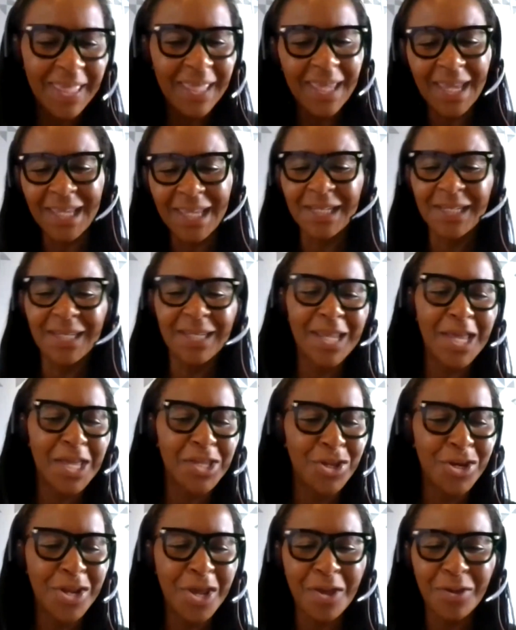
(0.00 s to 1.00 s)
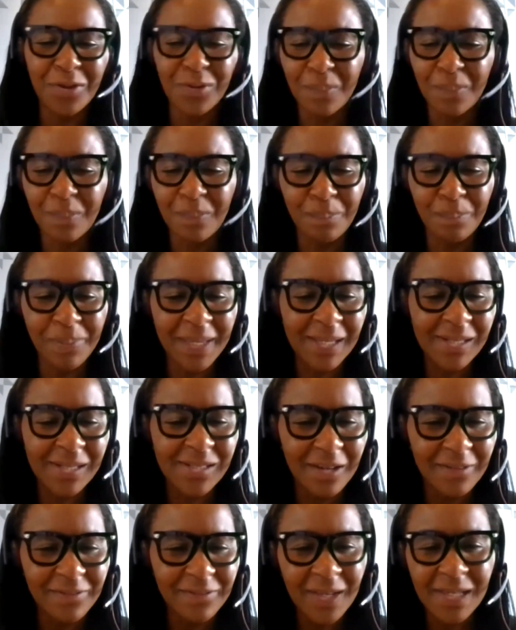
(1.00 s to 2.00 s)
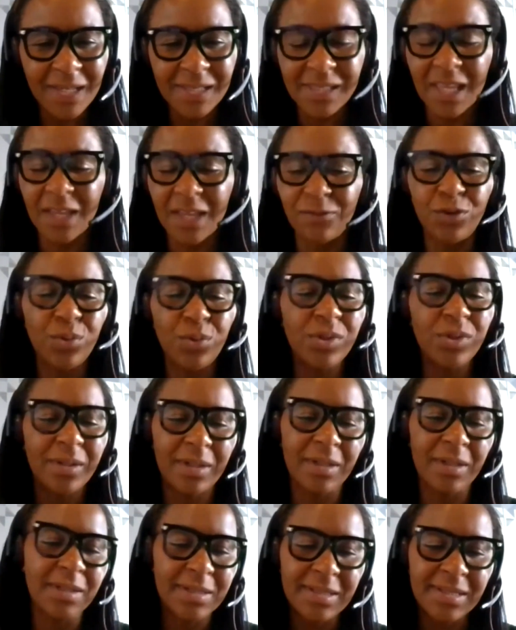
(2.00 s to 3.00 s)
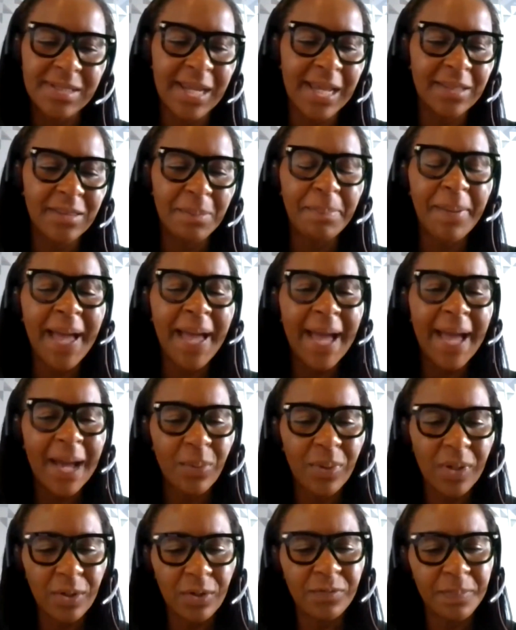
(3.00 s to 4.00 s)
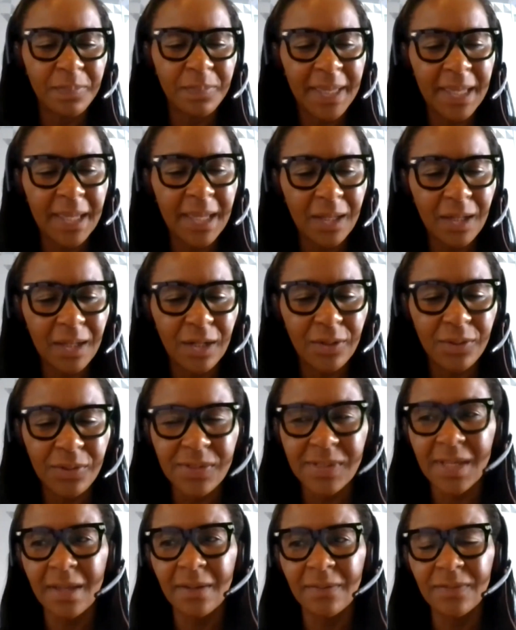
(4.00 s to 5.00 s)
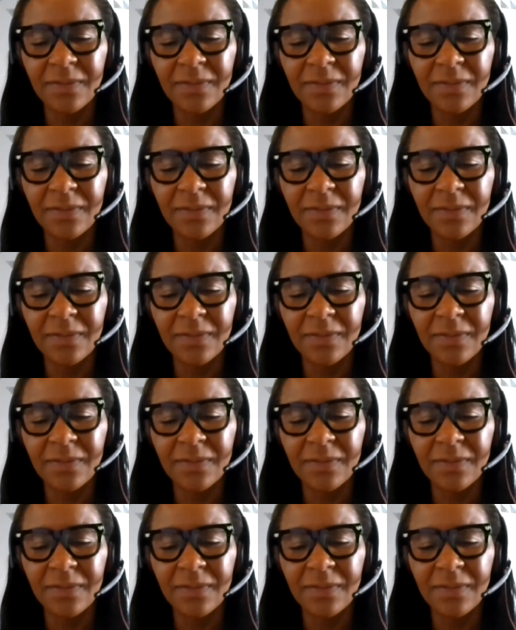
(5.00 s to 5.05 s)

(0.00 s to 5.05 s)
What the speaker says: in, you know, being diverse if you don't understand the power of being inclusive.